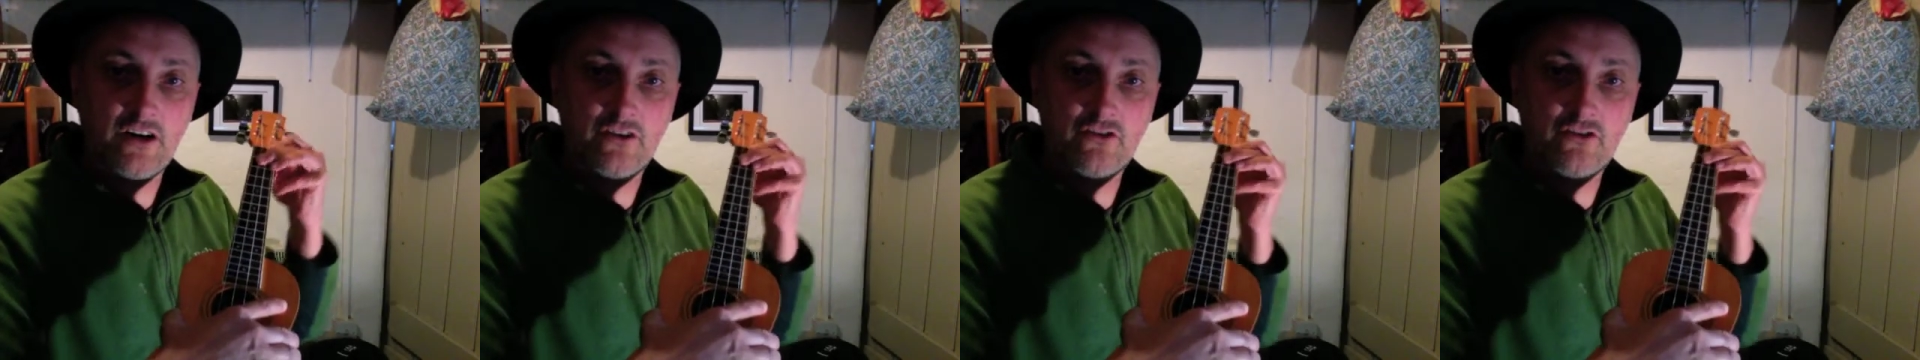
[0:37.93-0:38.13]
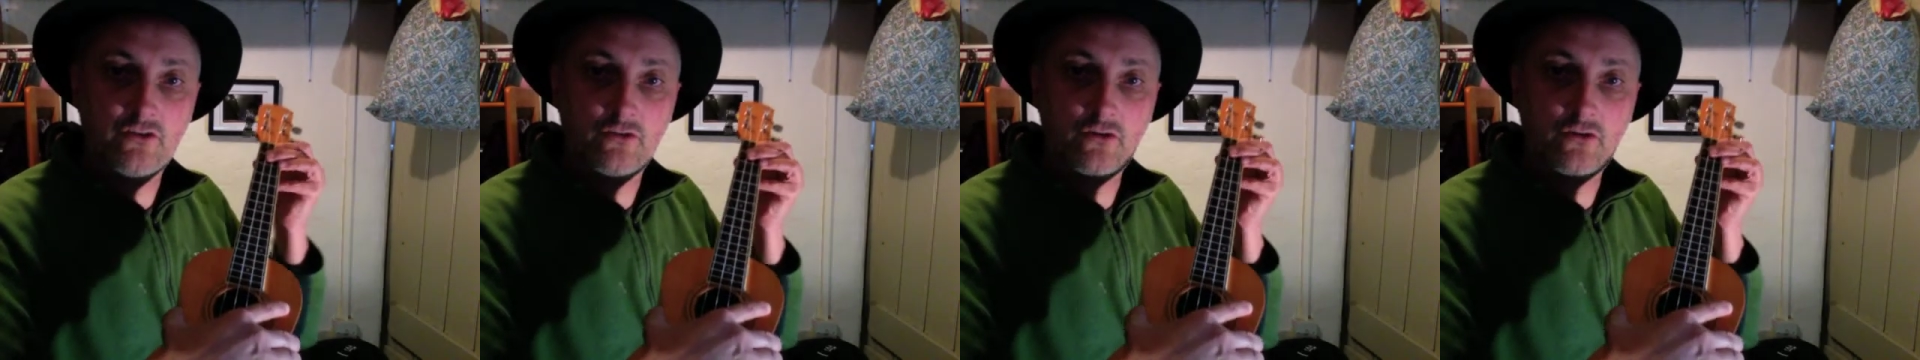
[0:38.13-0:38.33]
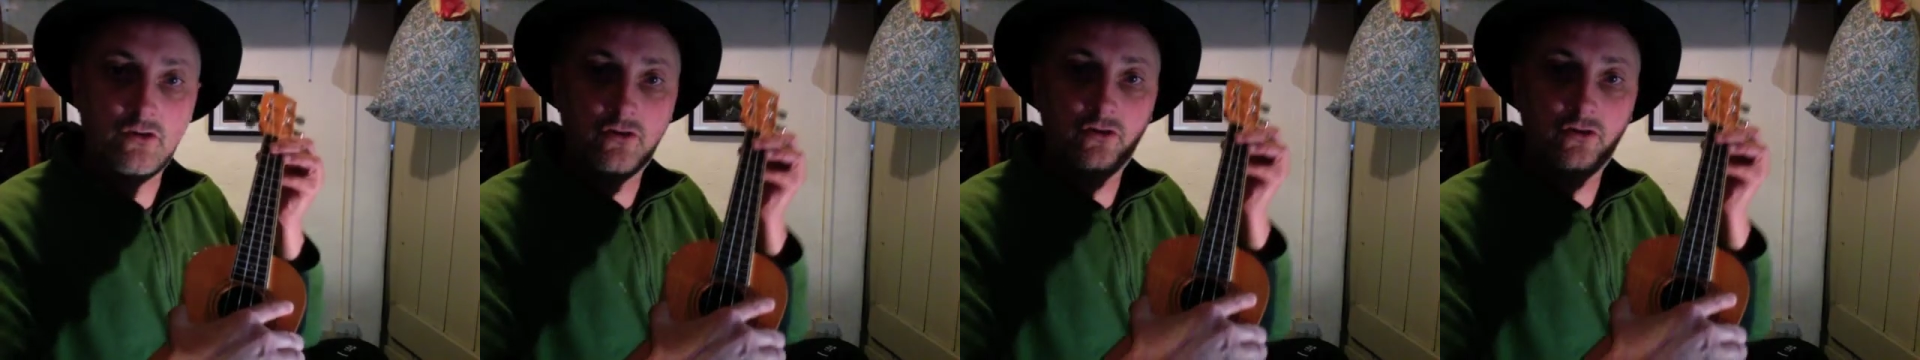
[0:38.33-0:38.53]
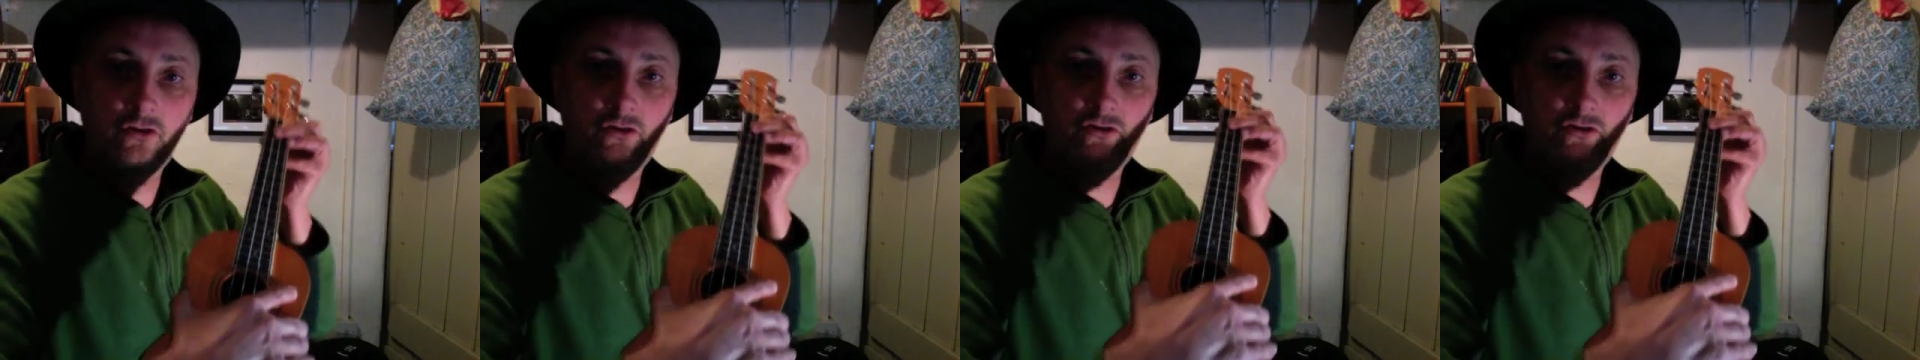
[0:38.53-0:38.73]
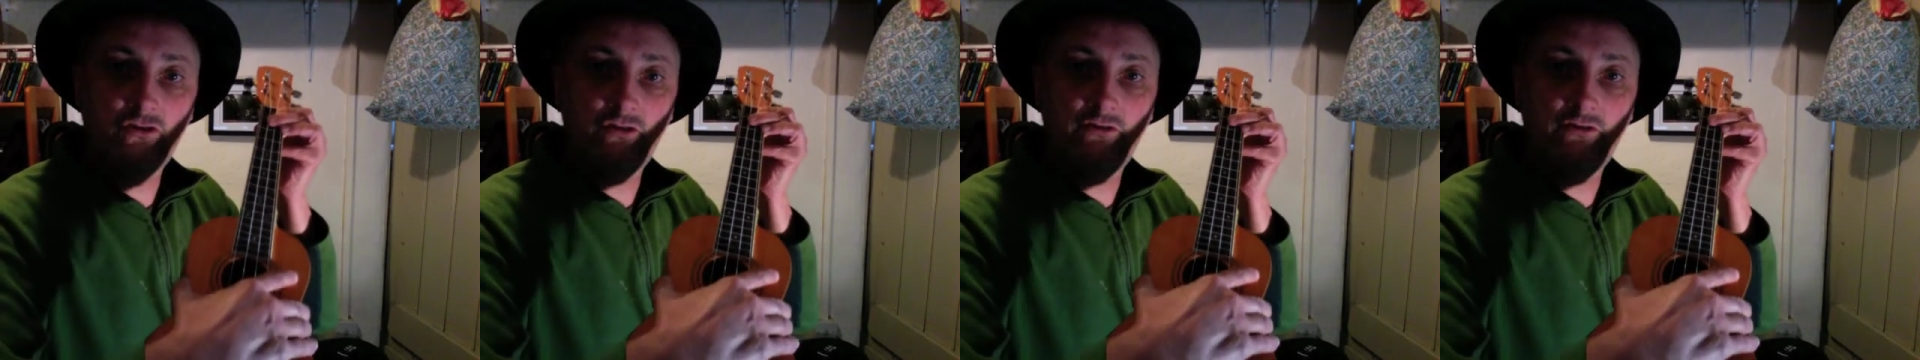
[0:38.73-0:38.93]
so
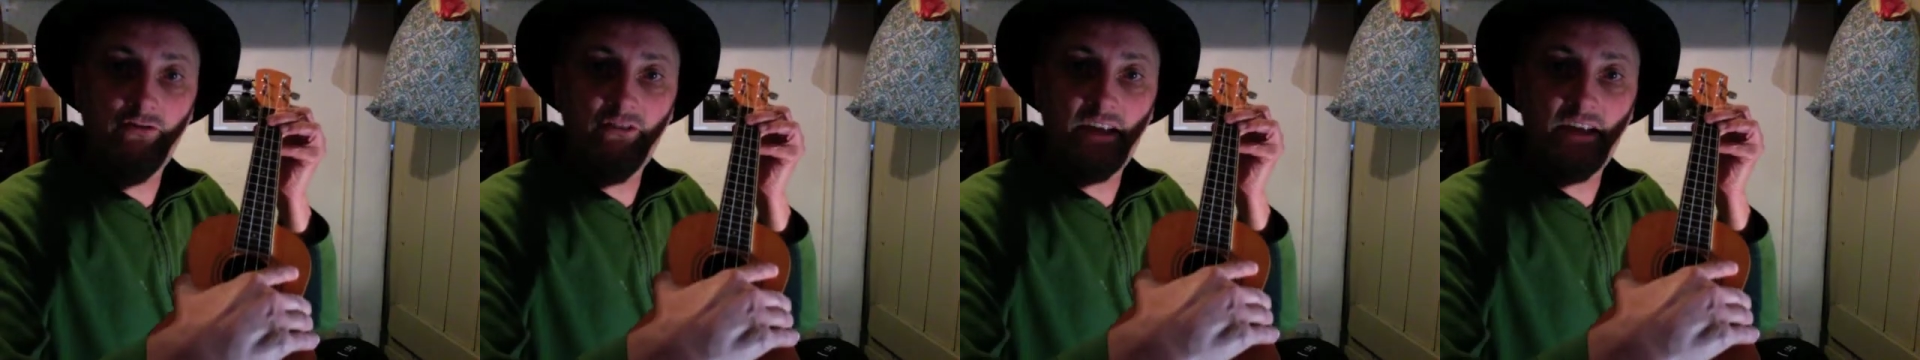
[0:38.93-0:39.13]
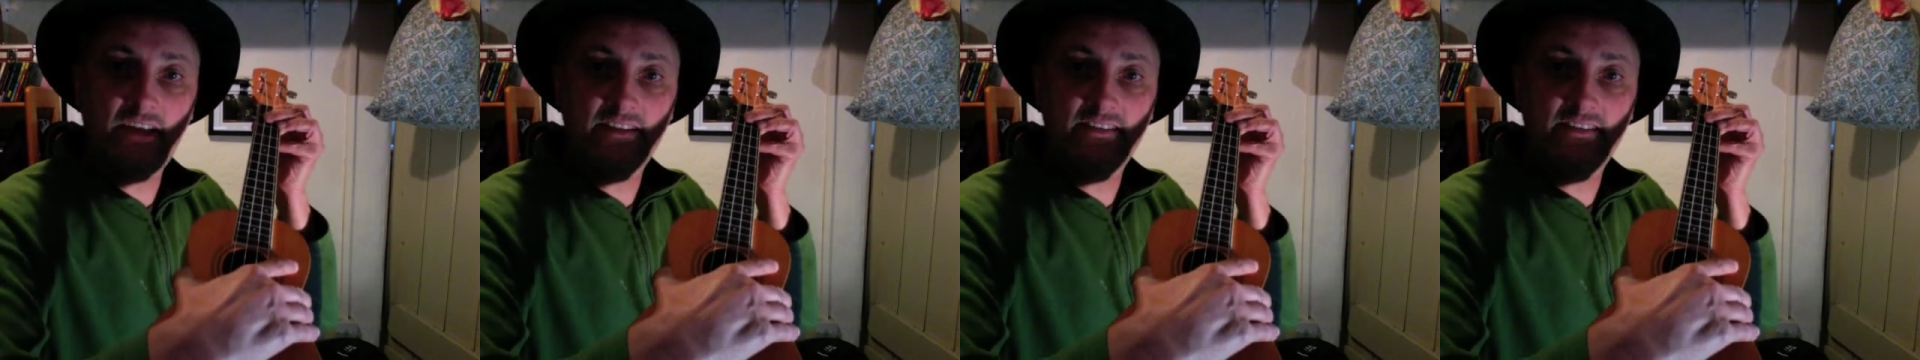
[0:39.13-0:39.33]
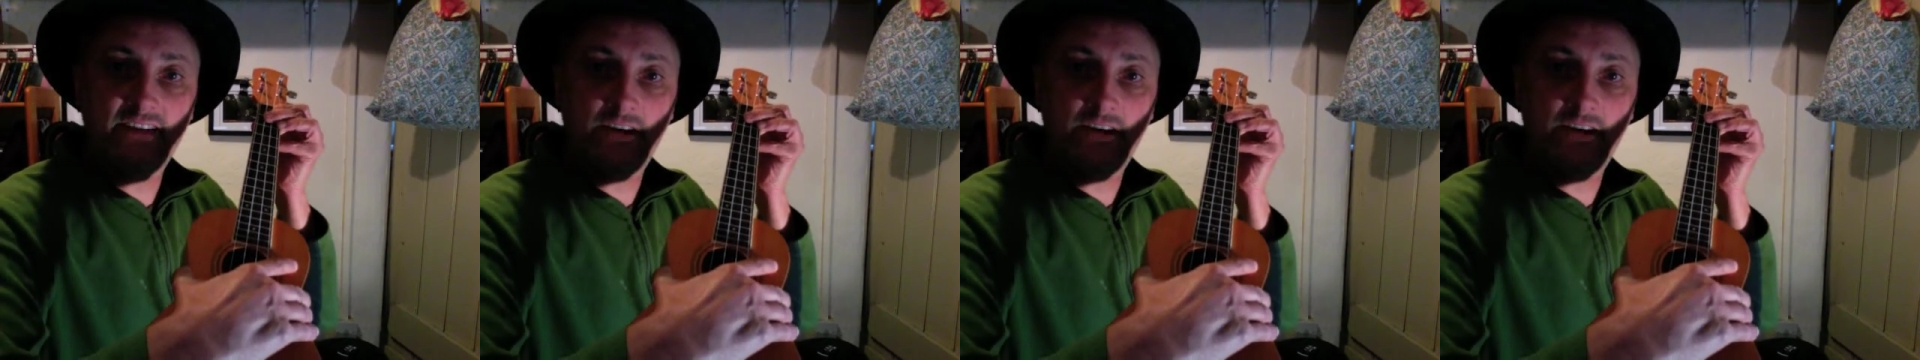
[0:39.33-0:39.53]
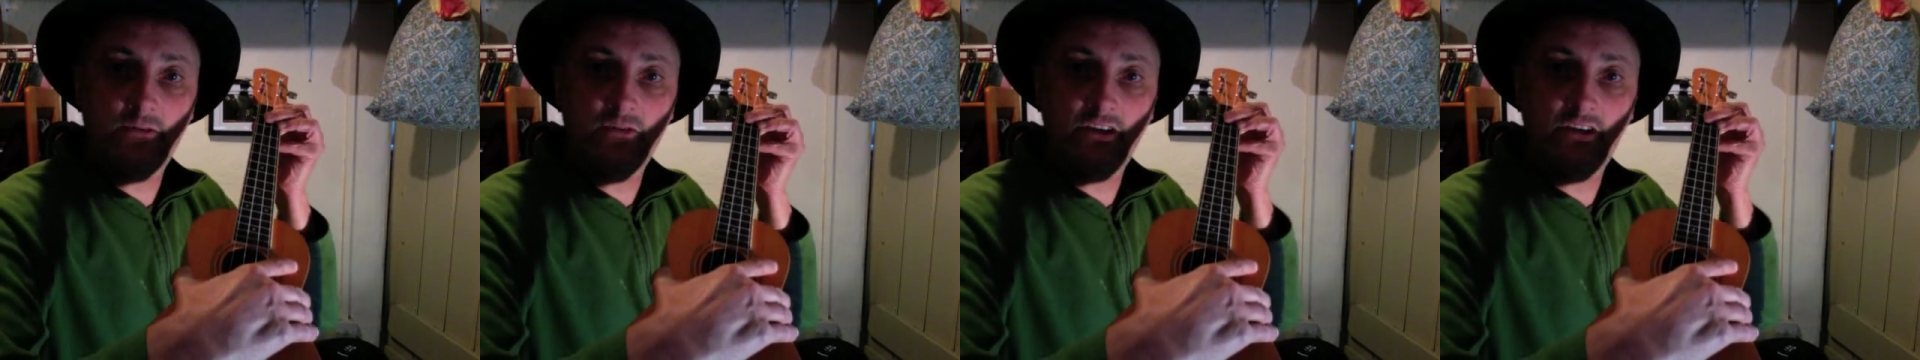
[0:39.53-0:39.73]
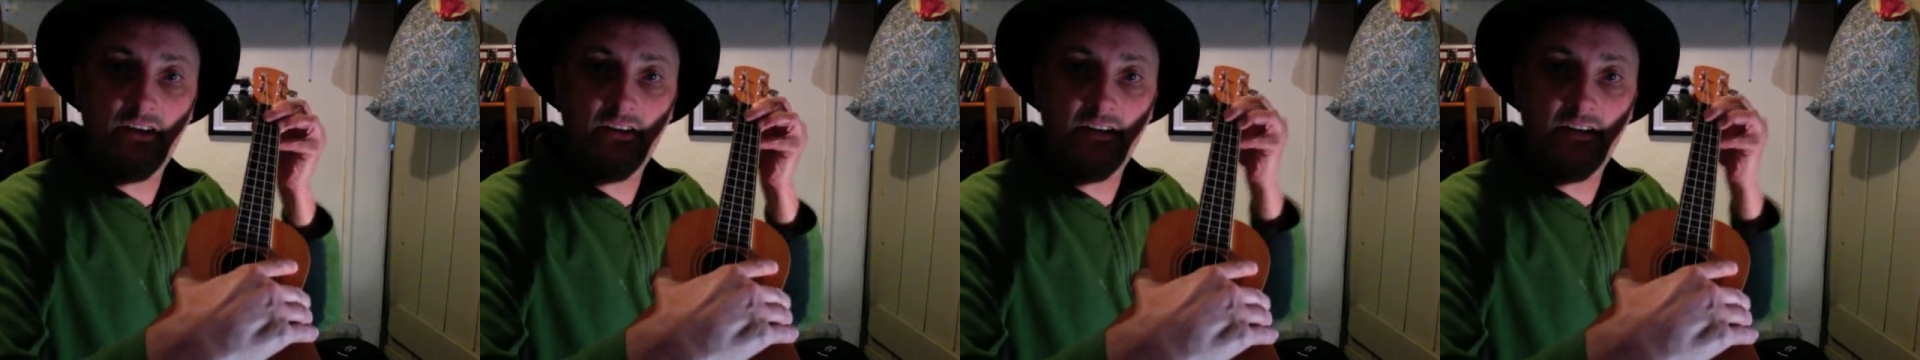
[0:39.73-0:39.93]
not sort of flat down
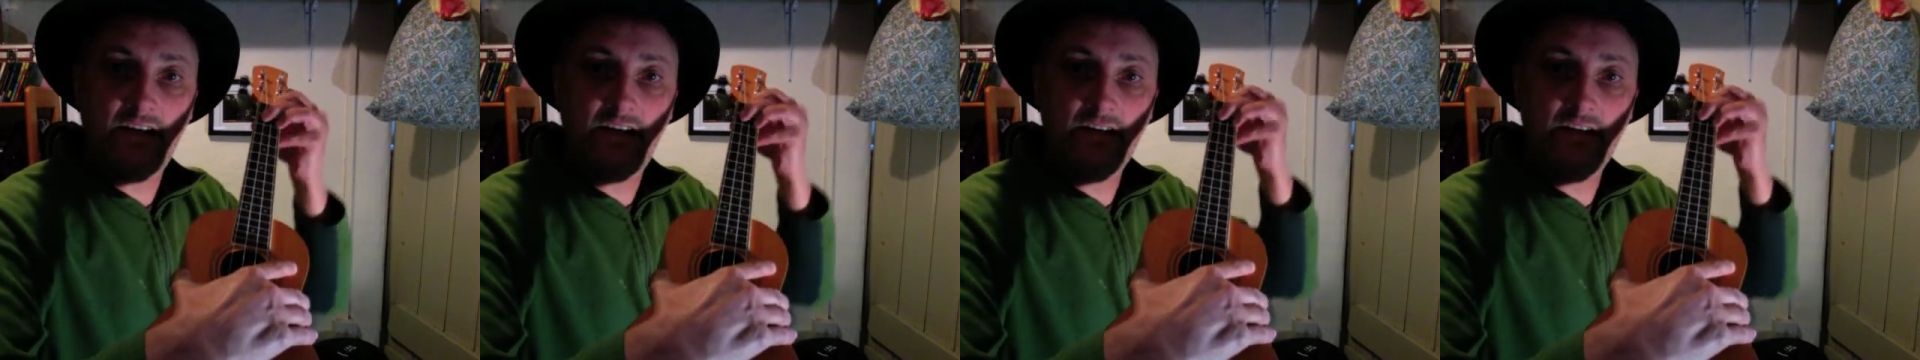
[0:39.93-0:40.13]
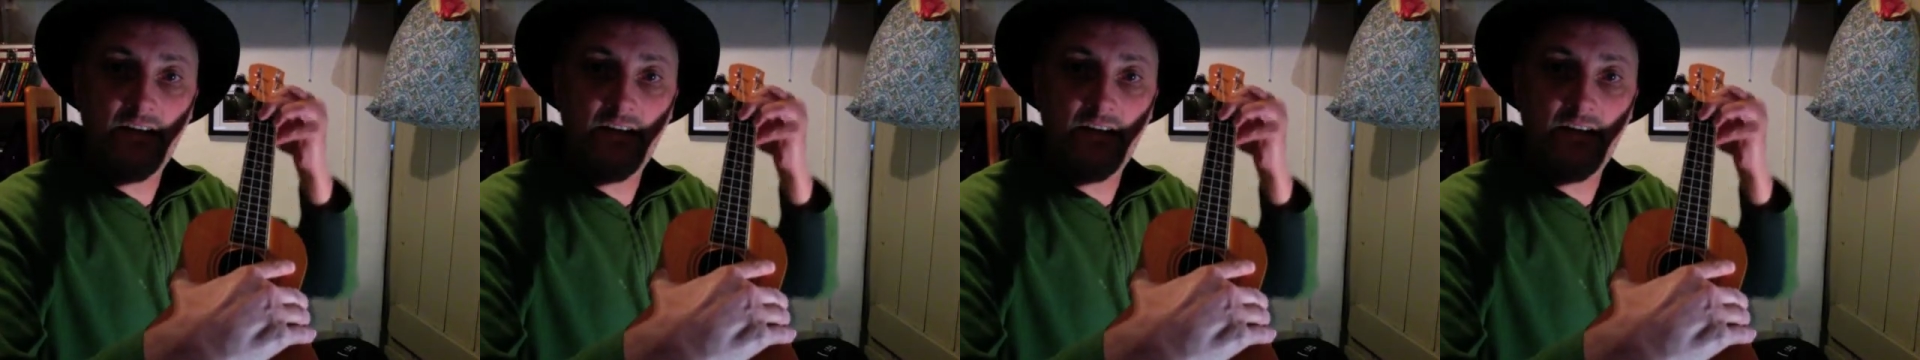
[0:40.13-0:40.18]
like that,